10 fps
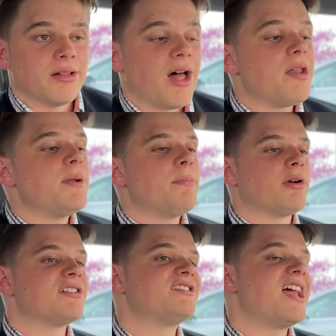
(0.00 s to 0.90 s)
A lot of people
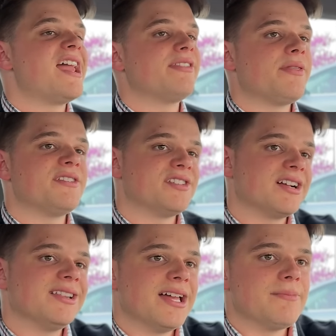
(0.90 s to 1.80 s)
are saying that this
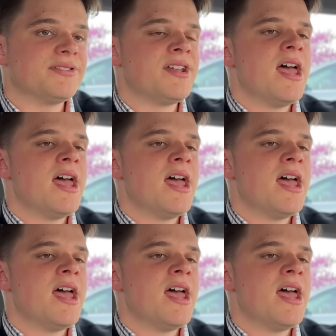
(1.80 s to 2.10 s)
eclipse